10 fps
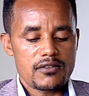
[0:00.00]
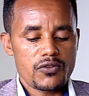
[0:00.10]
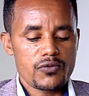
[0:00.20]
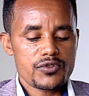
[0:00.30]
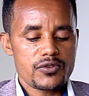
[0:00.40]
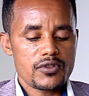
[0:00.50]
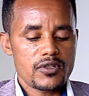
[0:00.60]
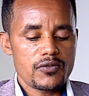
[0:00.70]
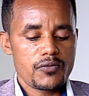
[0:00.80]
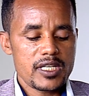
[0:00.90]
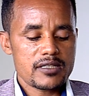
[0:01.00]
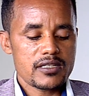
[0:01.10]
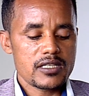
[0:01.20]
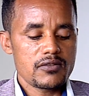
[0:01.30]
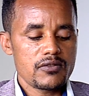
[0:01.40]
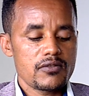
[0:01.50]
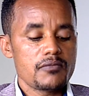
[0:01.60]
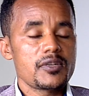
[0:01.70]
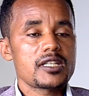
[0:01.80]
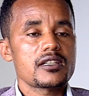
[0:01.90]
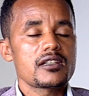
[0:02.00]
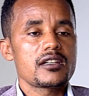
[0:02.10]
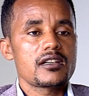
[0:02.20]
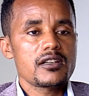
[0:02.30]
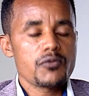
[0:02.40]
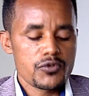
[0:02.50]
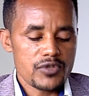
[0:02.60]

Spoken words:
launched weeks ago, but it was